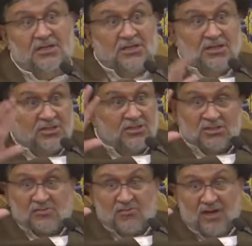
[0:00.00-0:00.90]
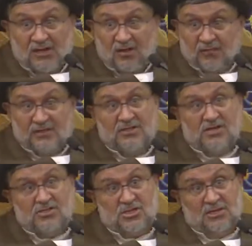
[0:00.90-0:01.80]
In this world of
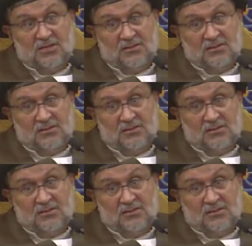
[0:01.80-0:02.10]
creation,